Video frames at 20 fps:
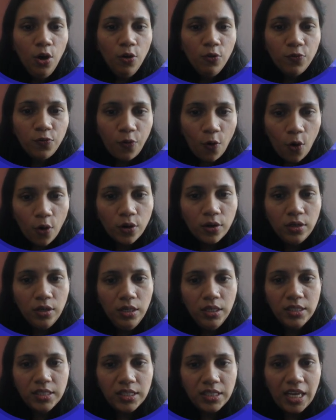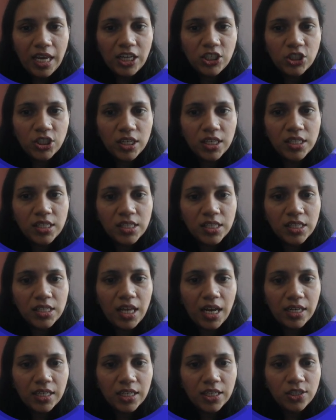4 stages,
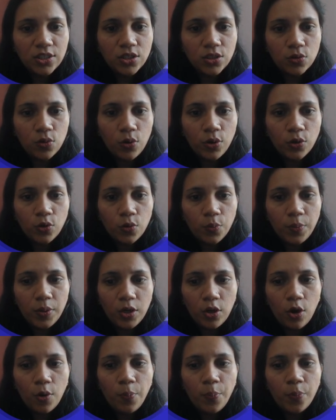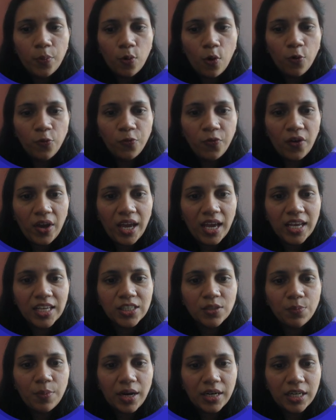that is going to be your
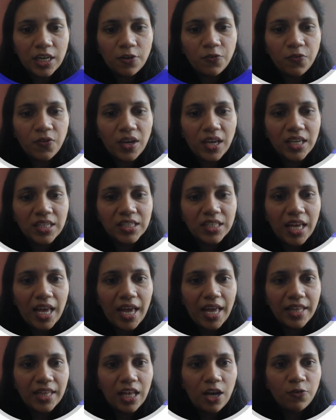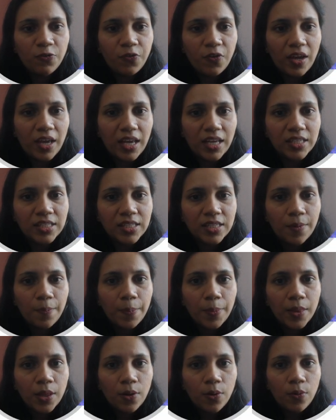prophase, metaphase, anaphase,
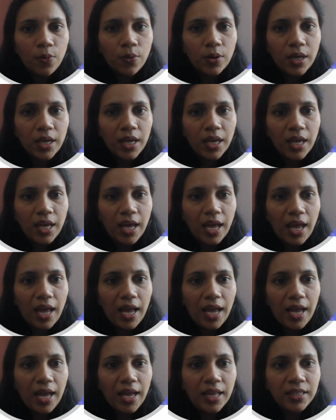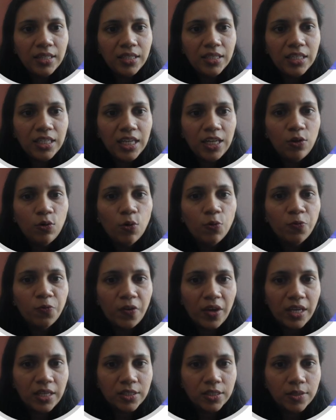okay, and
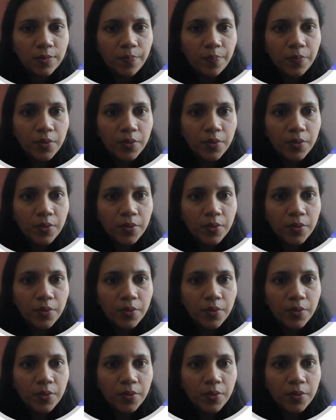telophase.